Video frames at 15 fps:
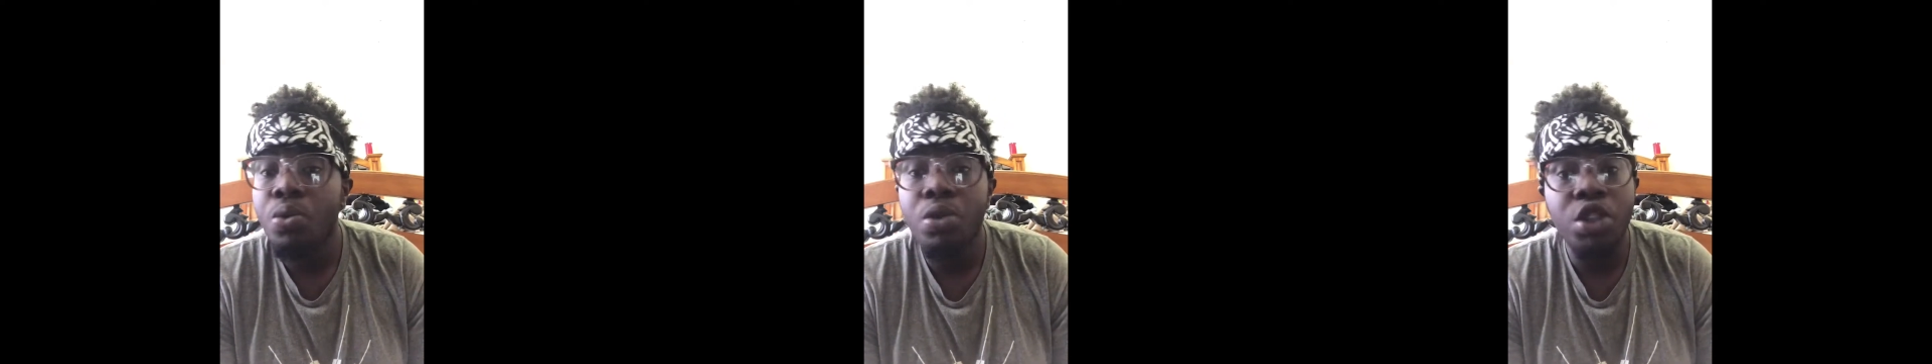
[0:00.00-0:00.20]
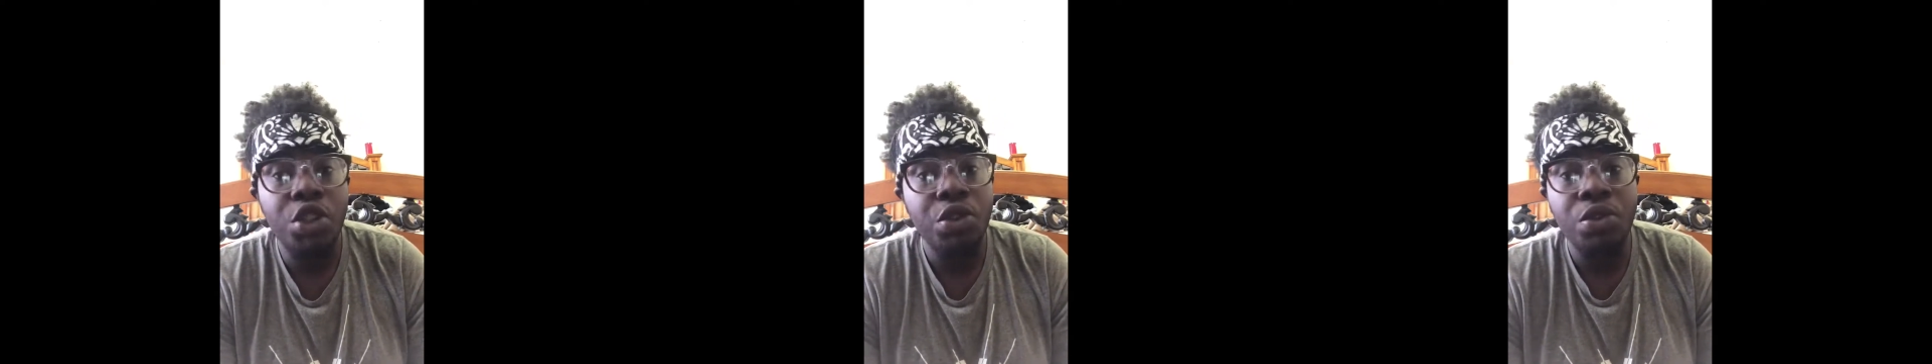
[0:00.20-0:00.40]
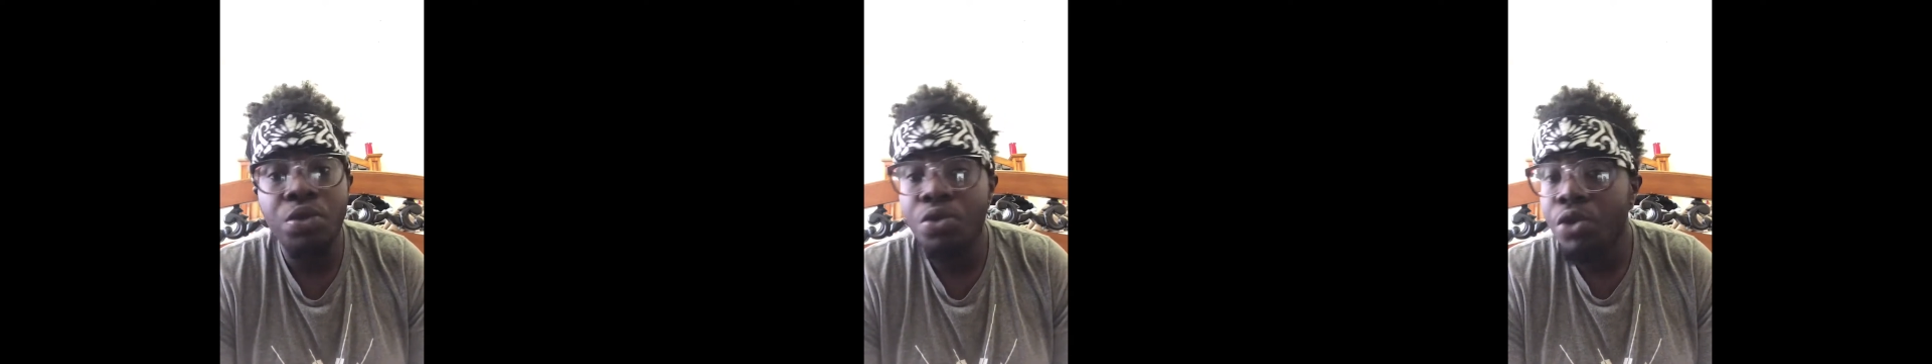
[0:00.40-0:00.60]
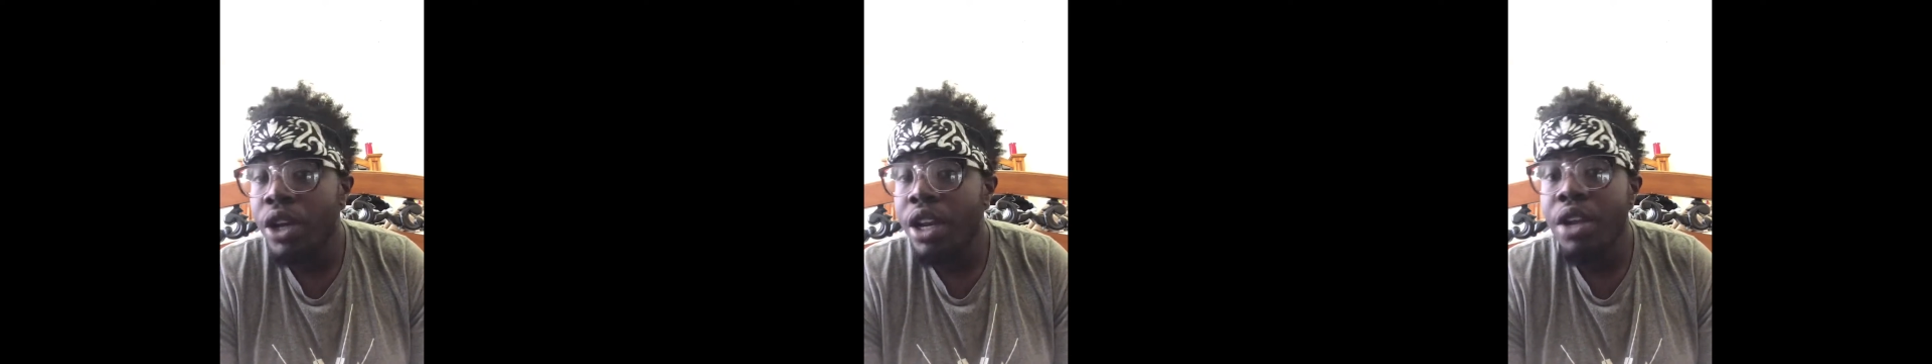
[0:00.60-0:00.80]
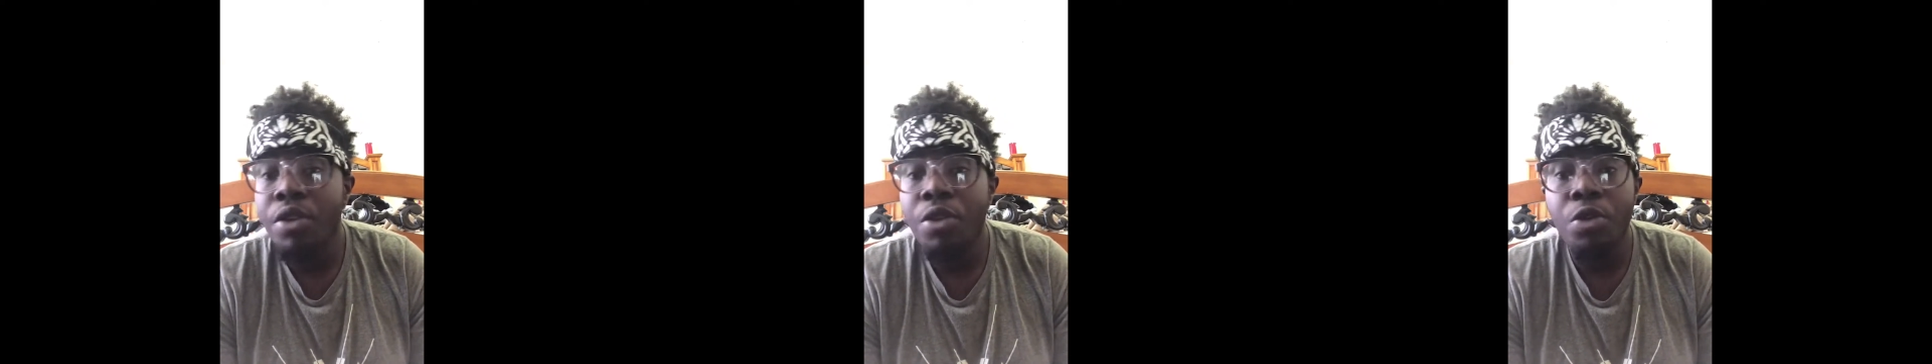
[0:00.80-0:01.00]
was
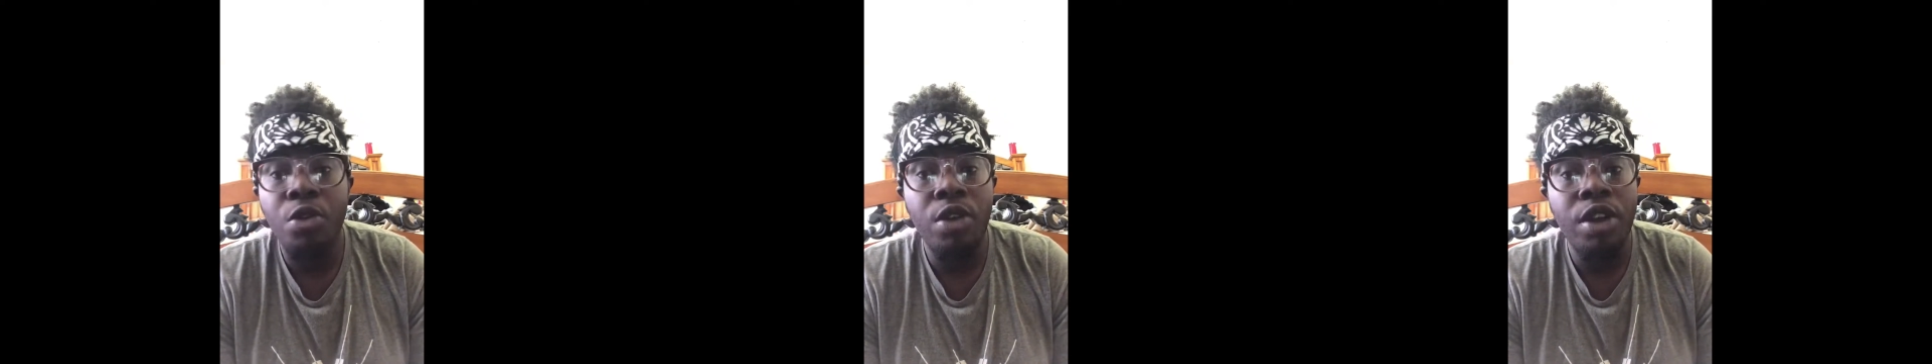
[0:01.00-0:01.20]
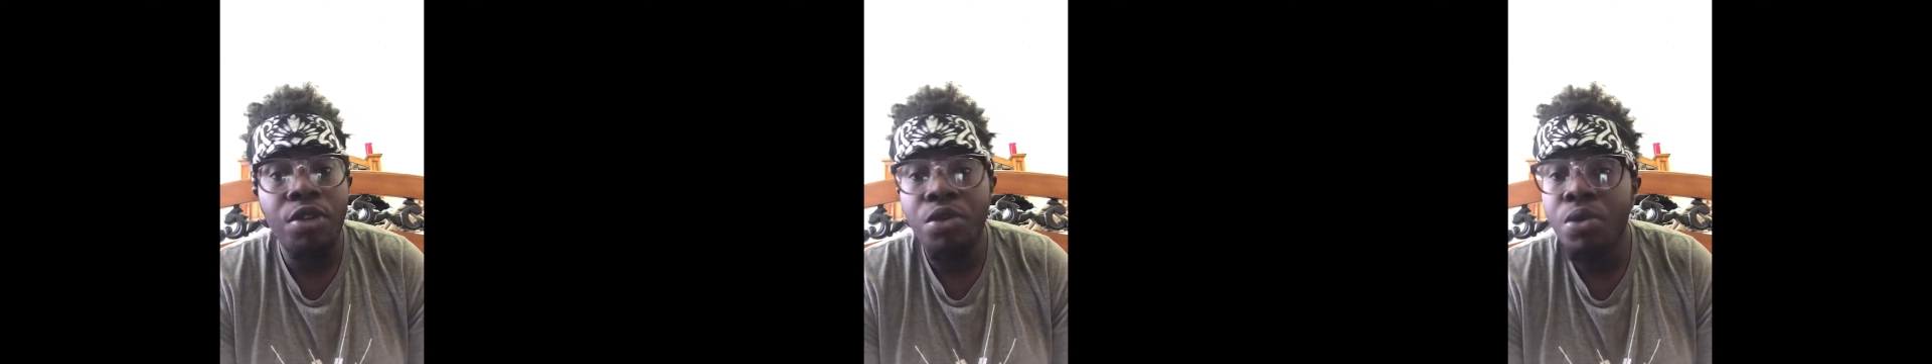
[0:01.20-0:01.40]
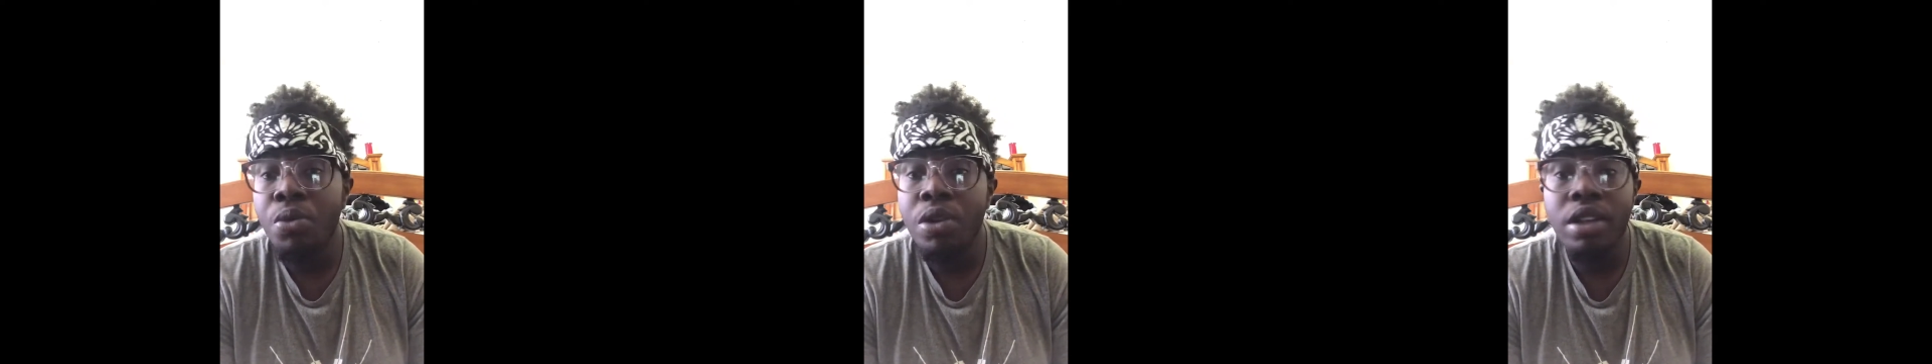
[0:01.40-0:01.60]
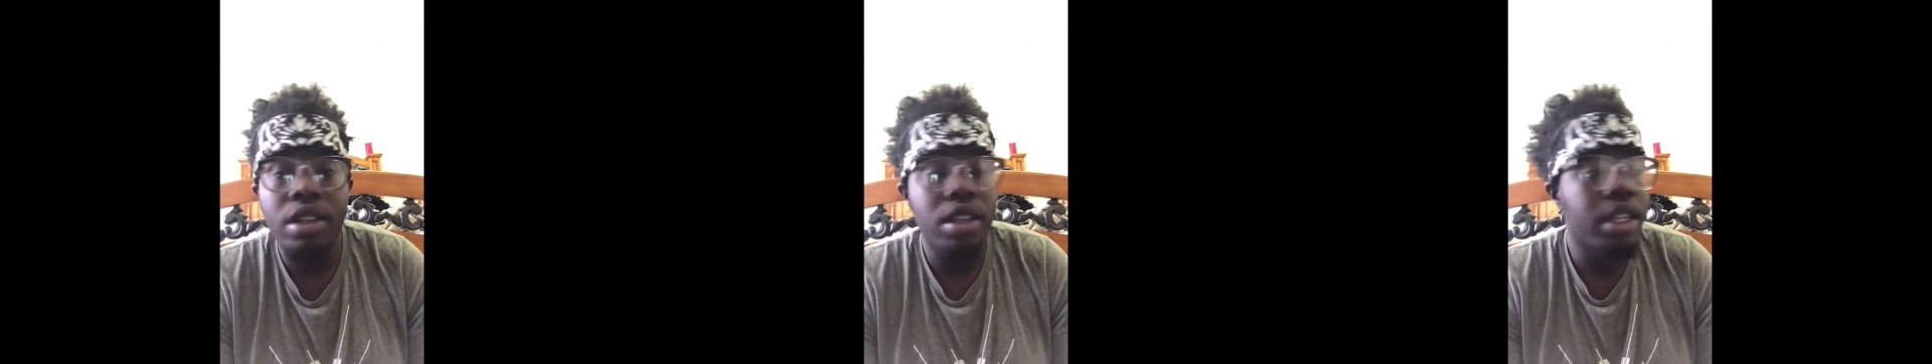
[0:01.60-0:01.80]
ready if you was